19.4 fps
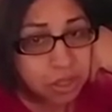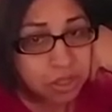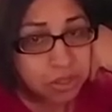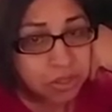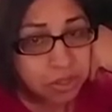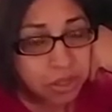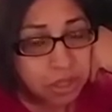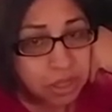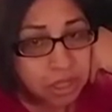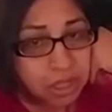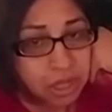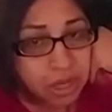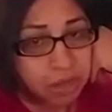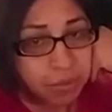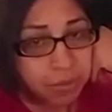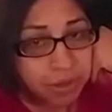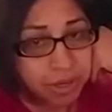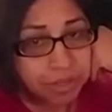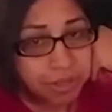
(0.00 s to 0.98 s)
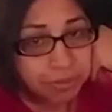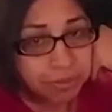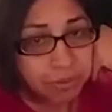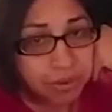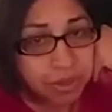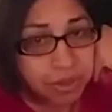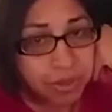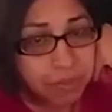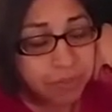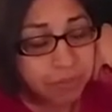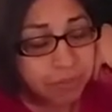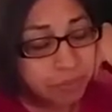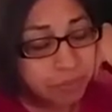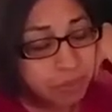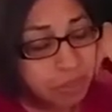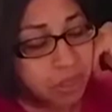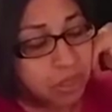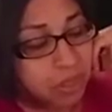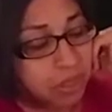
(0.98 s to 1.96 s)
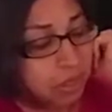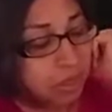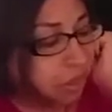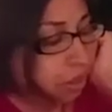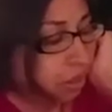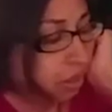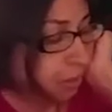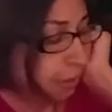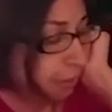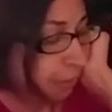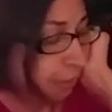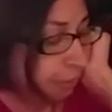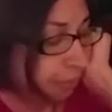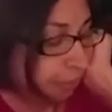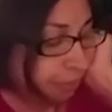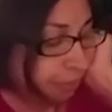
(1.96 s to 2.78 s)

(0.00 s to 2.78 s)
so you got to kind of press for them. And